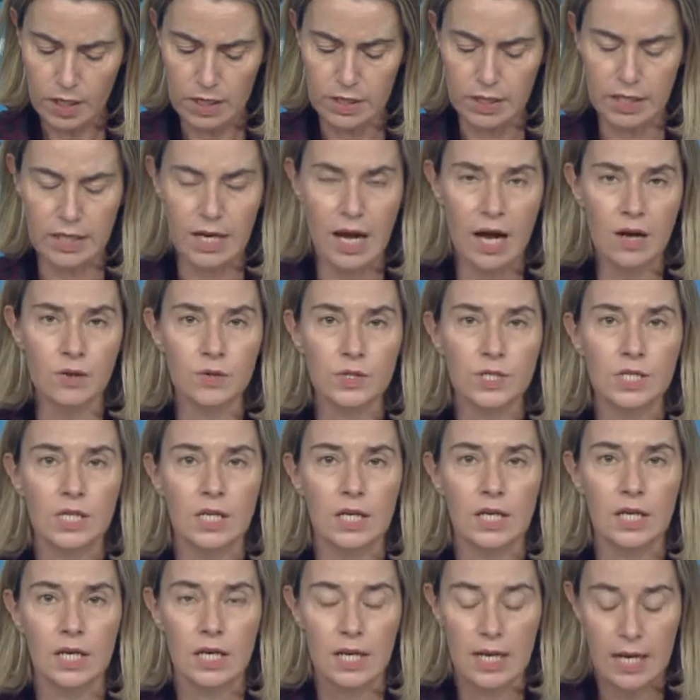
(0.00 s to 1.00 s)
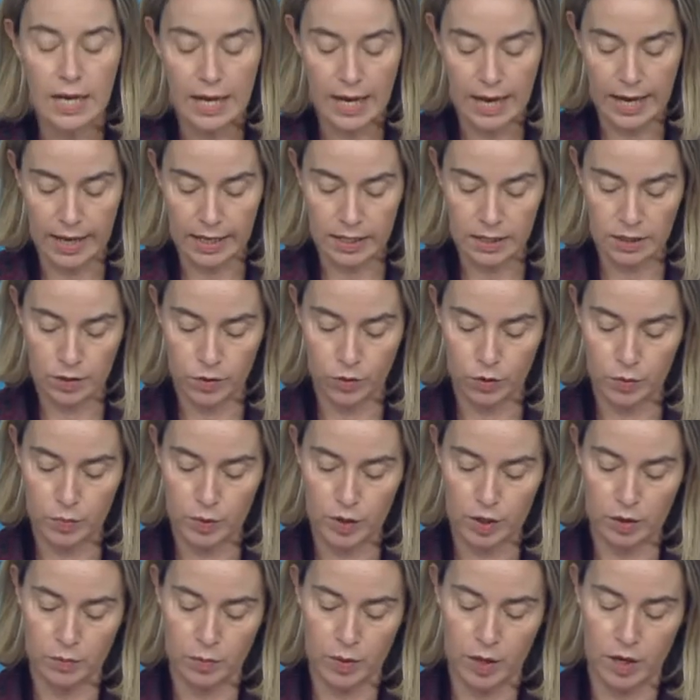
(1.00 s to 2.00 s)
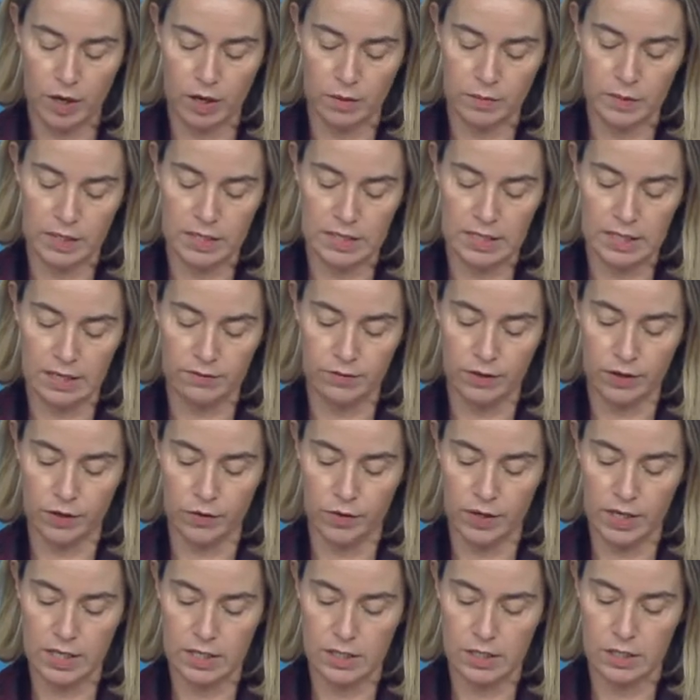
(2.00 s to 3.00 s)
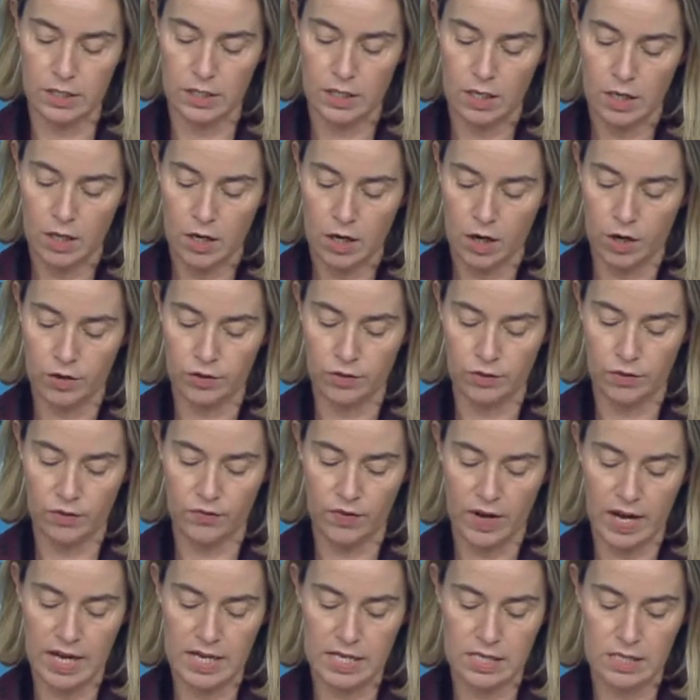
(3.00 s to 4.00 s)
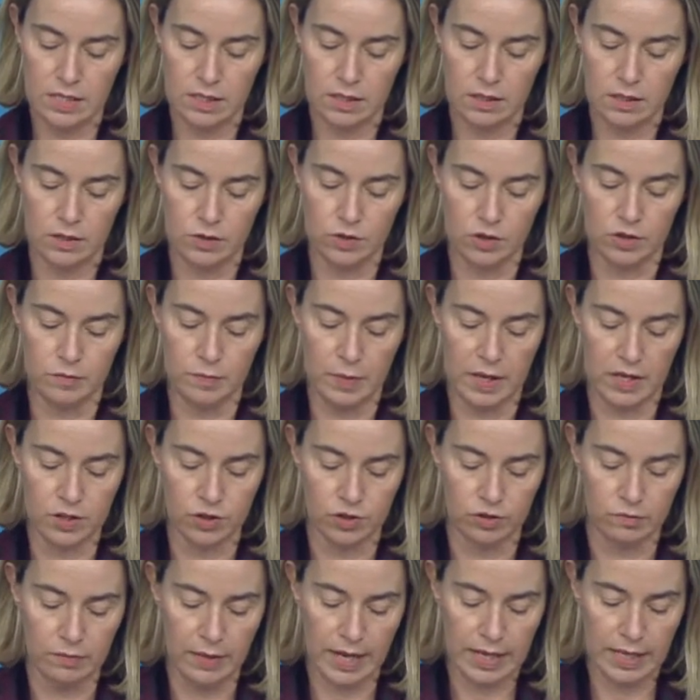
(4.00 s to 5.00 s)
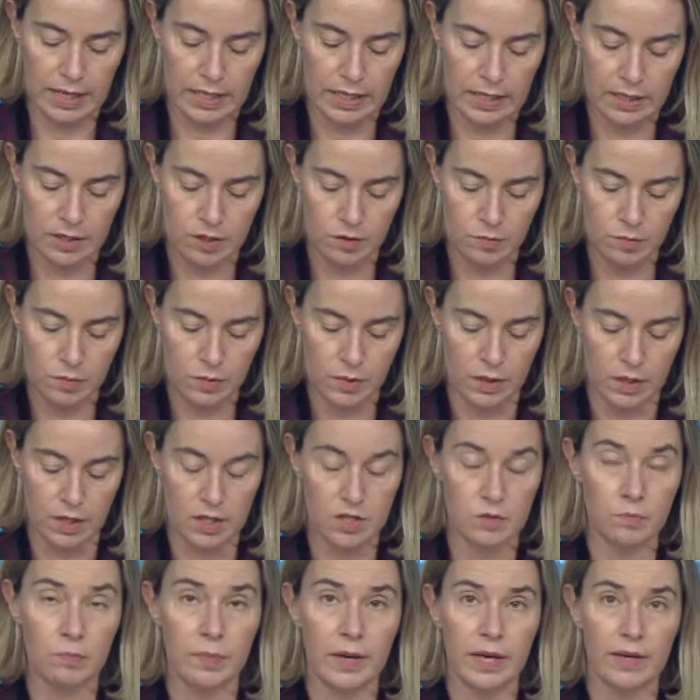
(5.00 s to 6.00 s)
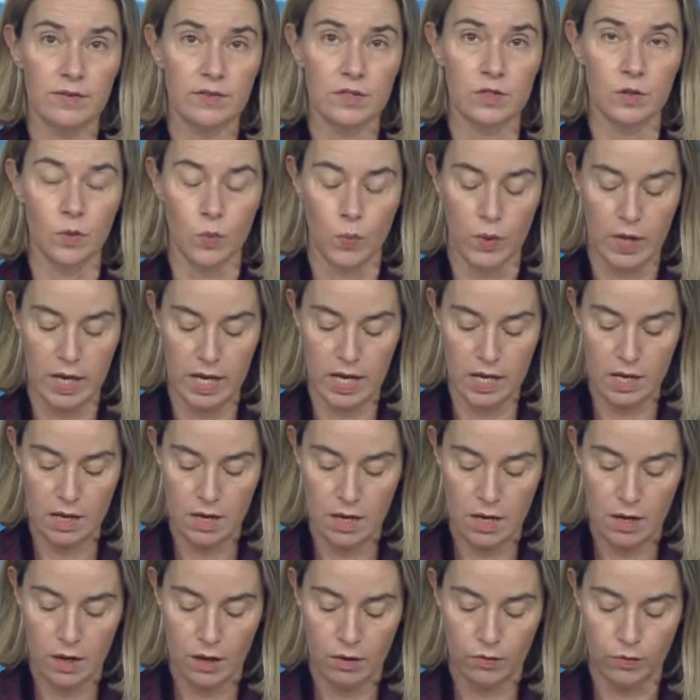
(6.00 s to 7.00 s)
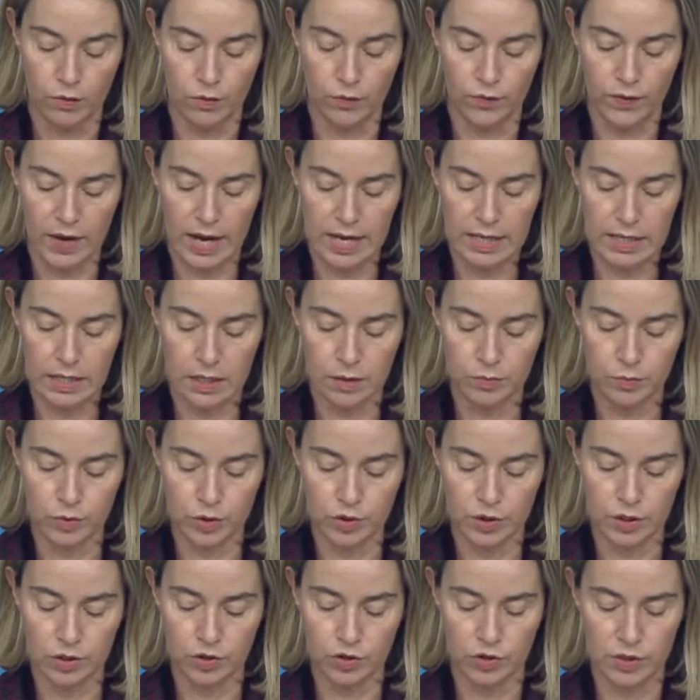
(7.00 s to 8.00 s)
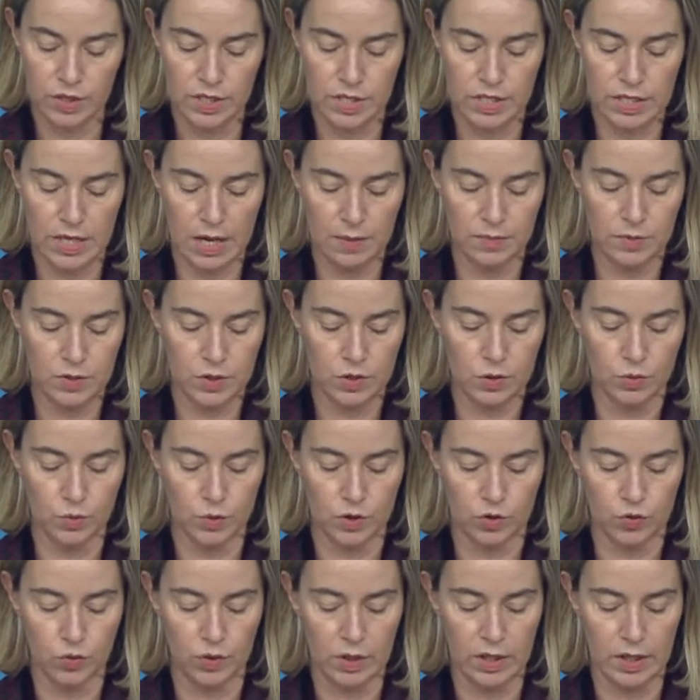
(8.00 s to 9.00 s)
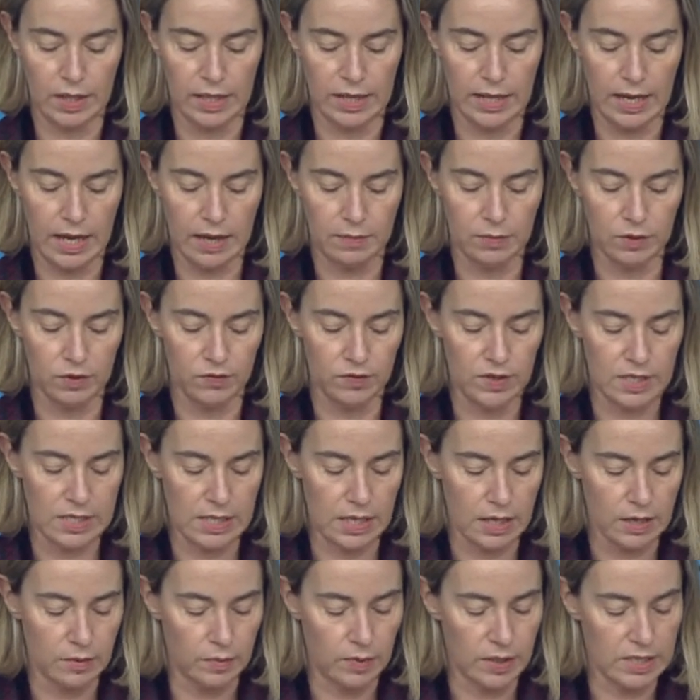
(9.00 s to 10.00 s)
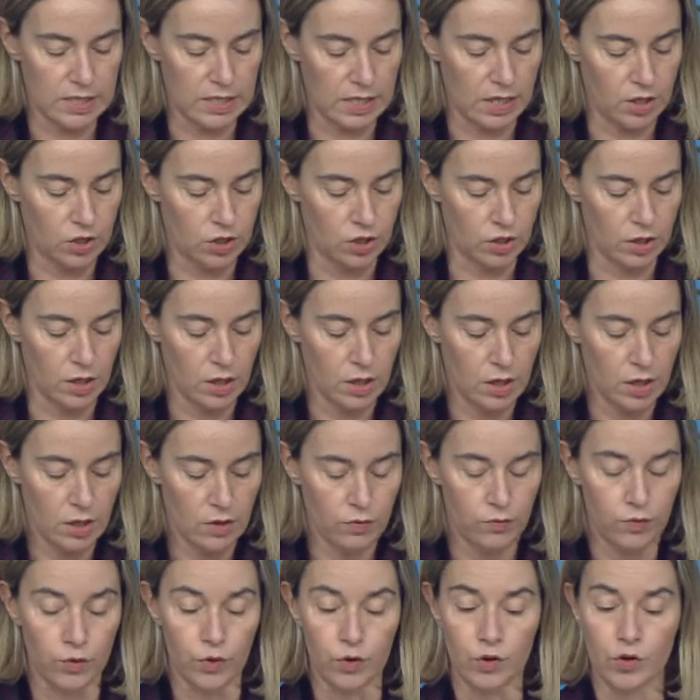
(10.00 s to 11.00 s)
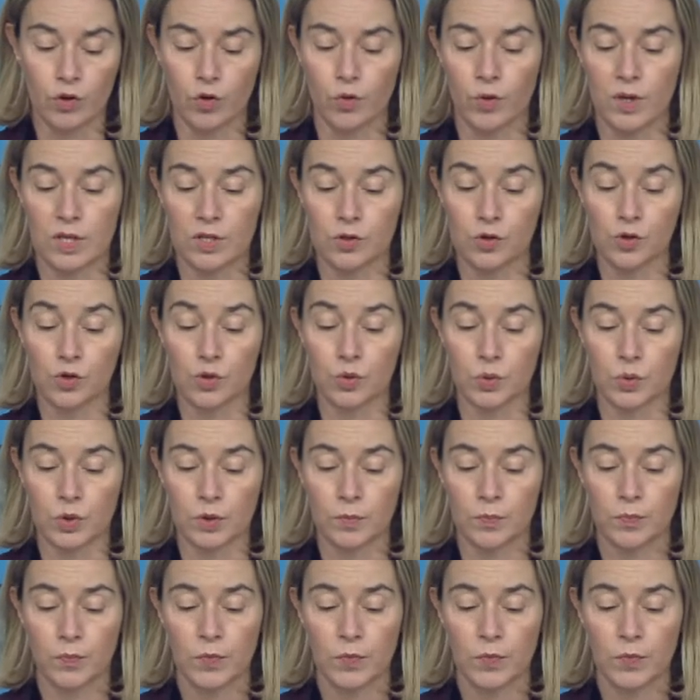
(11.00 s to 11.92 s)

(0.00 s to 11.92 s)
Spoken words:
the Council and the European Parliament have agreed on the revised suspension mechanism. This paves the way for final procedural steps, which will enable visa liberalization for Ukraine soon.